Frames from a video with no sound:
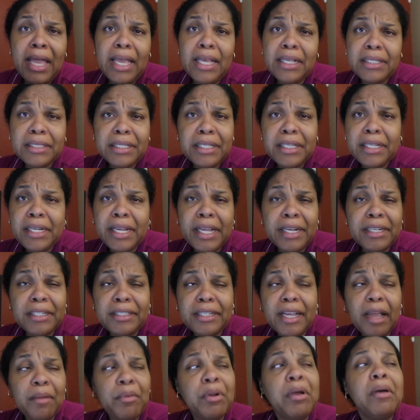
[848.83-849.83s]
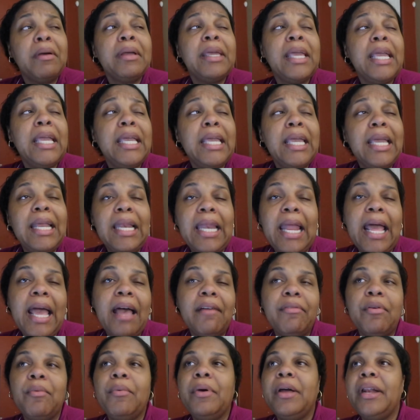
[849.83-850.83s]
it's good entertainment, or kiki
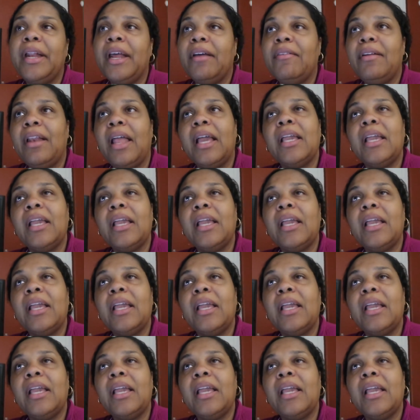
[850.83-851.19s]
laugh or whatever,